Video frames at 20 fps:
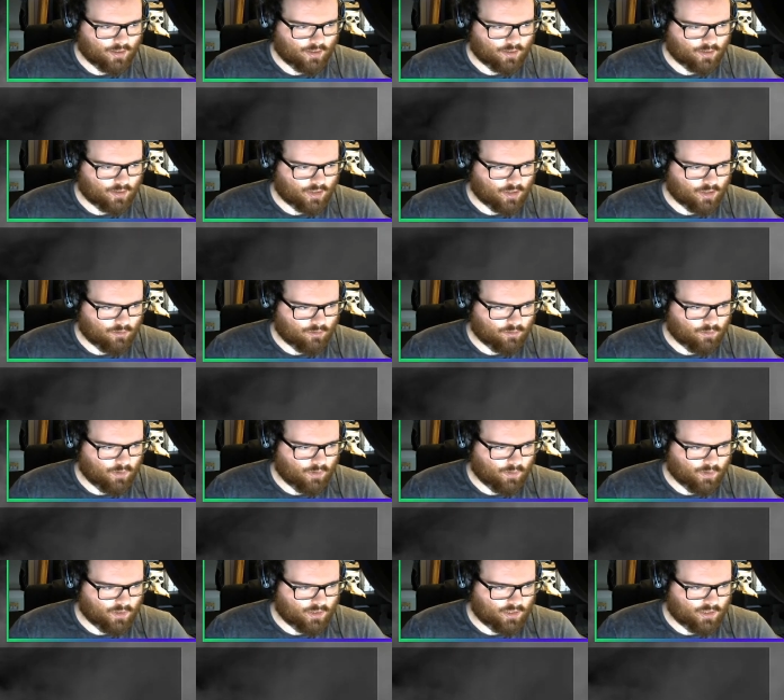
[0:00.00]
So we
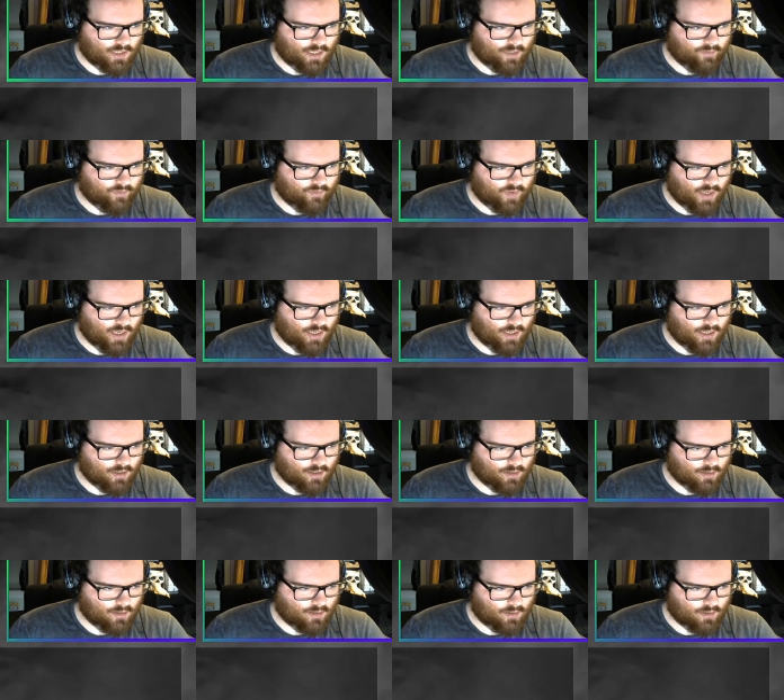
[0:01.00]
want dv
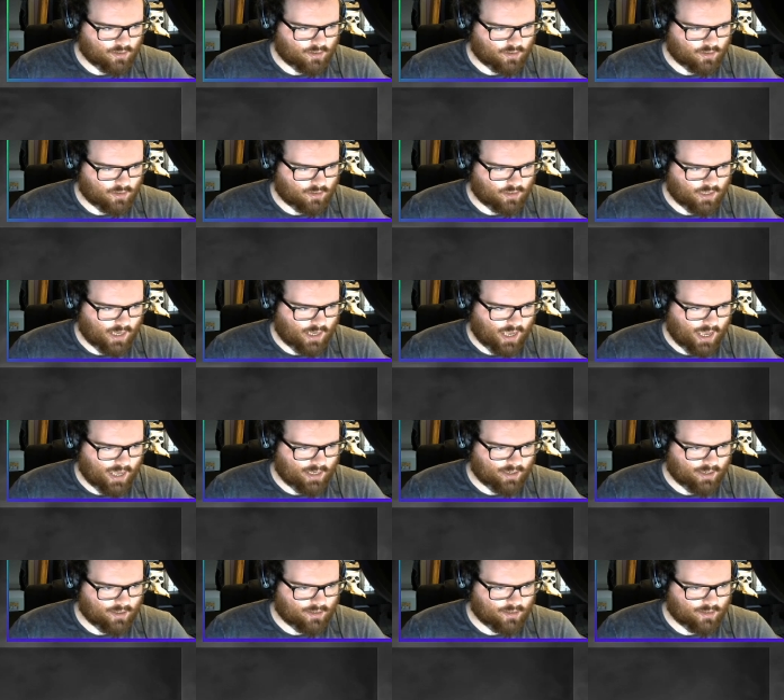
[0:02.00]

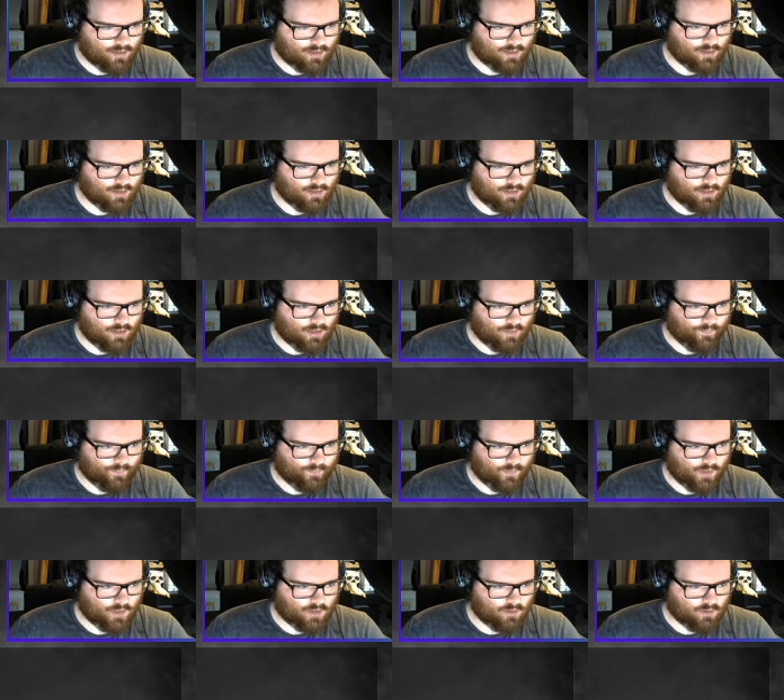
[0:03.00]
dx
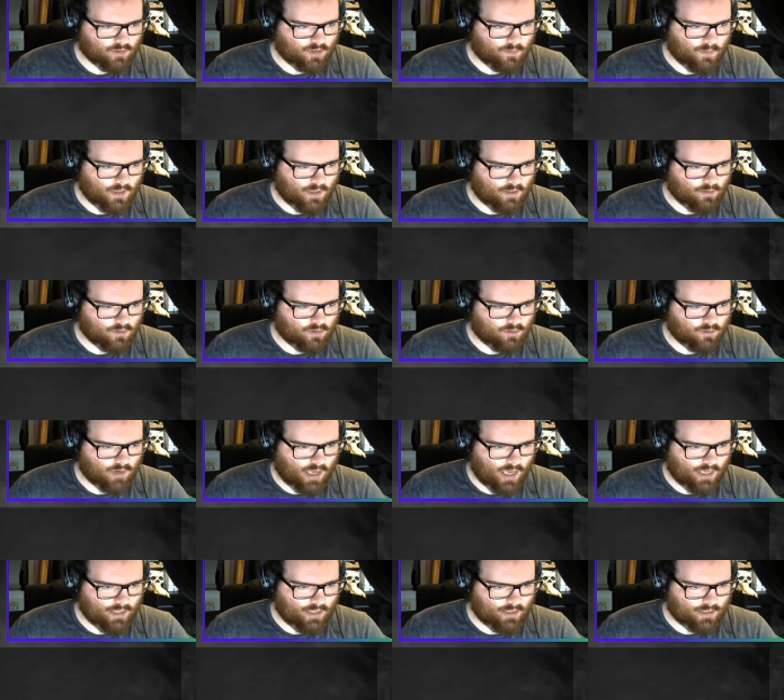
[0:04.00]
is going to be equal to
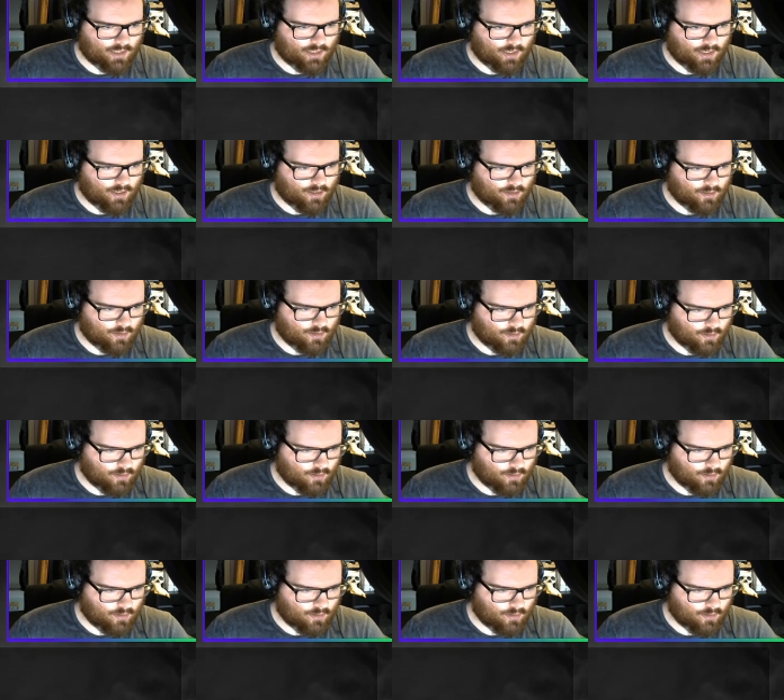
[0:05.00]
18